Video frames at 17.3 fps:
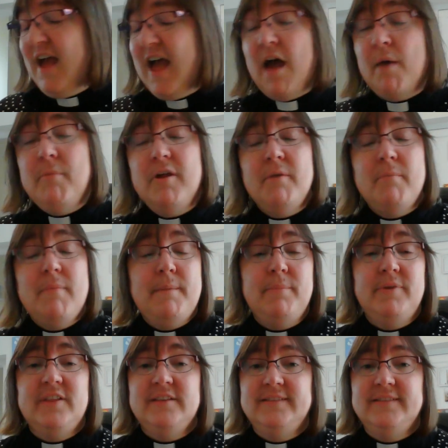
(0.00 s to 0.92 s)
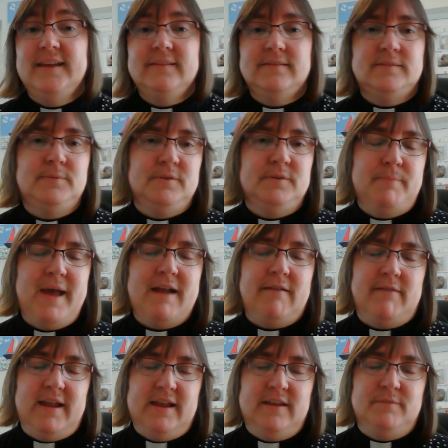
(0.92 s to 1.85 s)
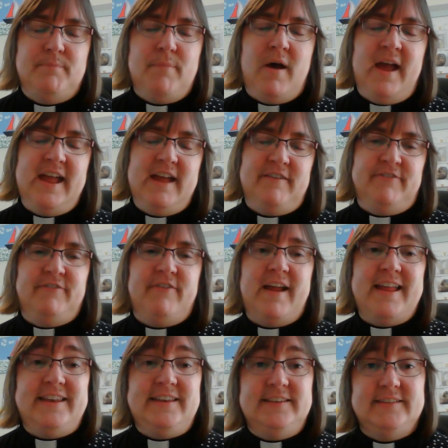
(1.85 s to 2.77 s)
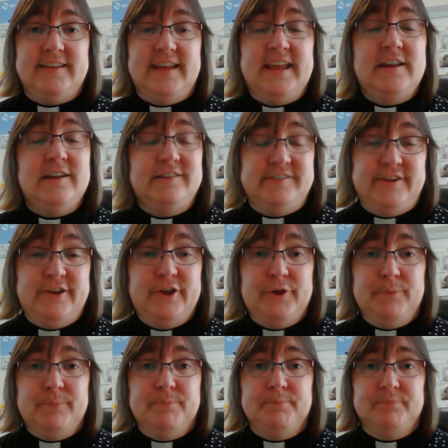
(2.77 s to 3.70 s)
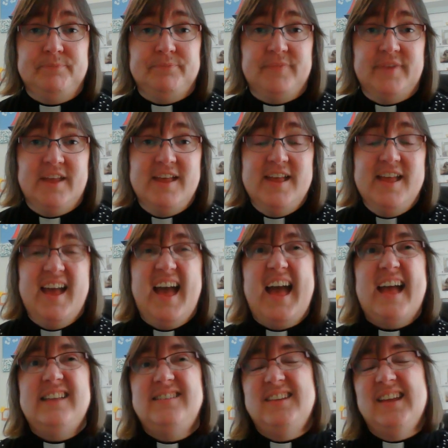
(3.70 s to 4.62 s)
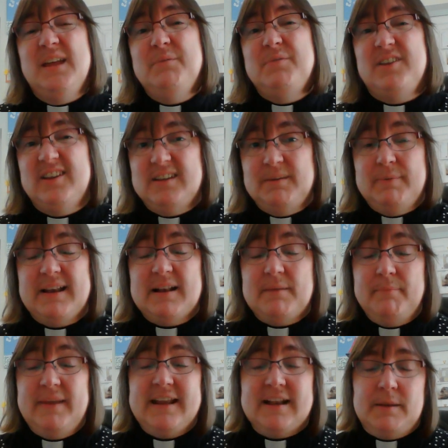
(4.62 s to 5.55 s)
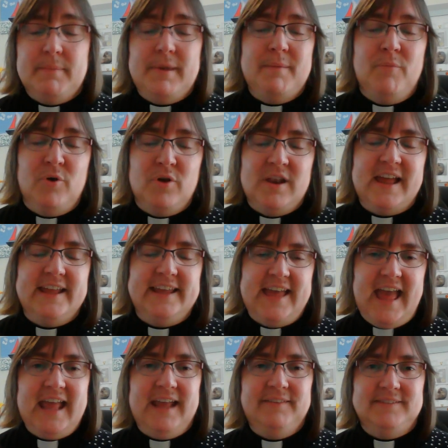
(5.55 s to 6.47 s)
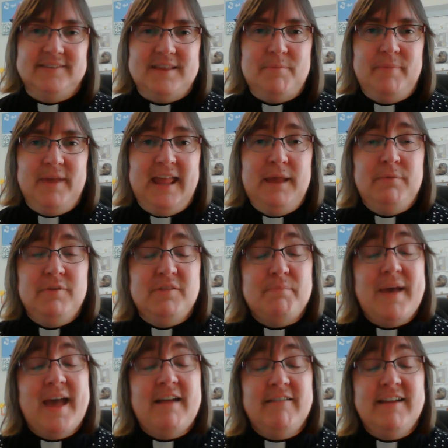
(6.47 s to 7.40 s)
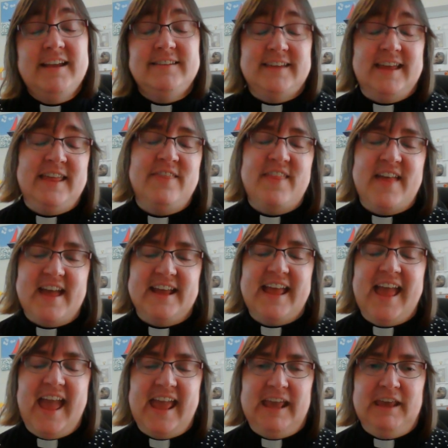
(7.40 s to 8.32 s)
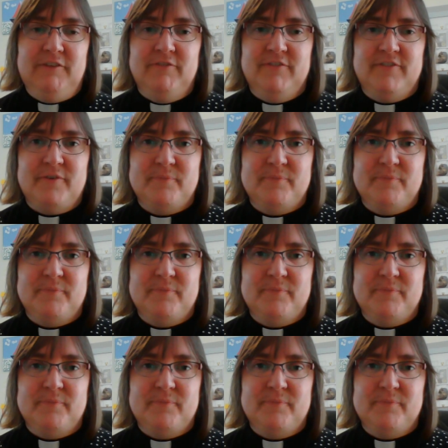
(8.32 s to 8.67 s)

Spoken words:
And we remember that Jesus was buried by a friend in a tomb. And tombs looked a bit more like caves then, but he was buried in that cave.